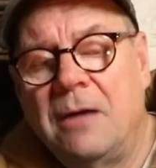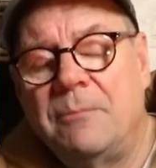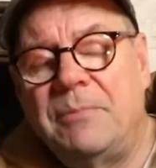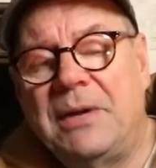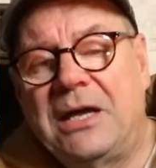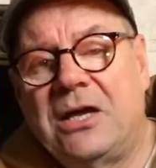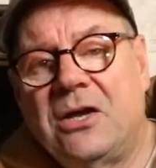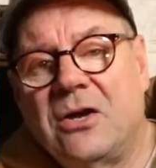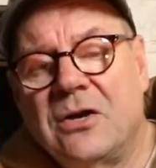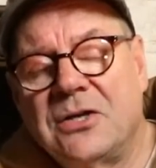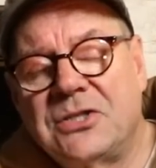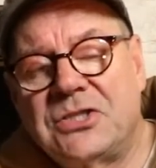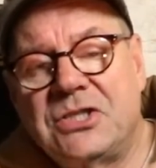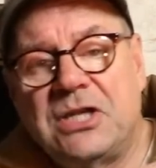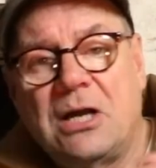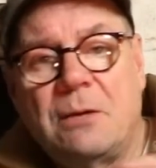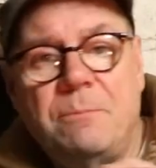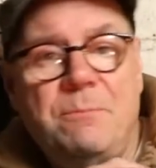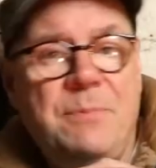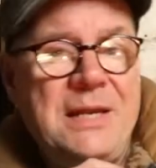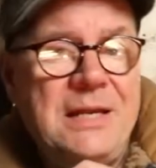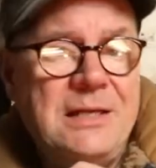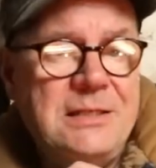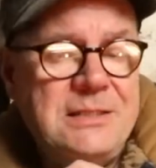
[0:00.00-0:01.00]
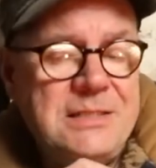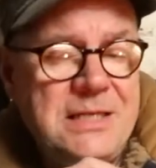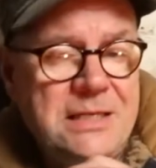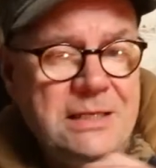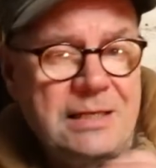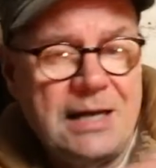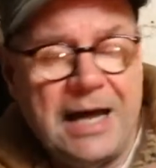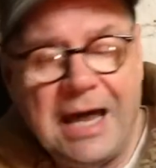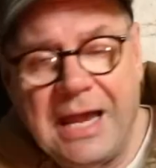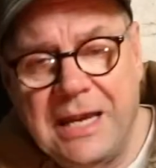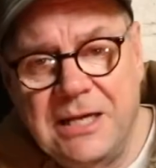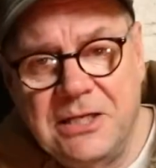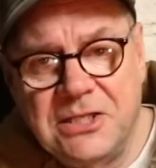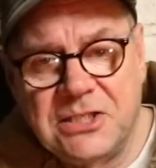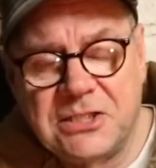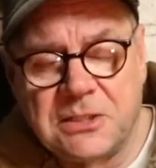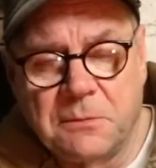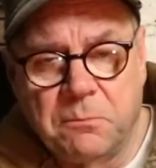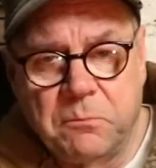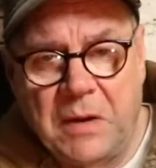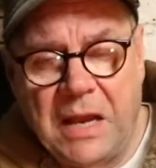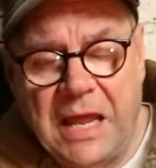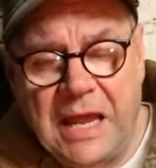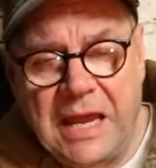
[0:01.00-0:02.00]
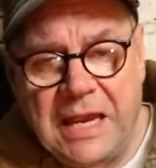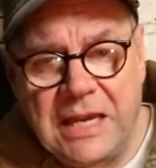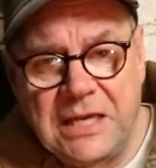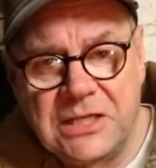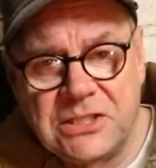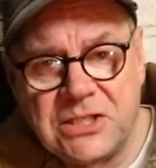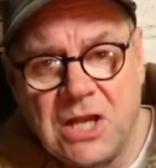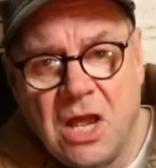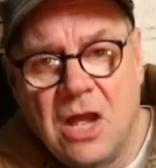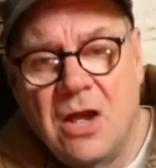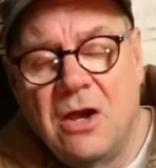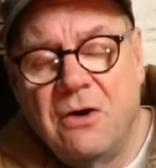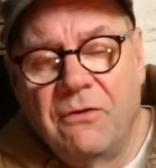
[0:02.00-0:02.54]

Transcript: because they're being denied supplies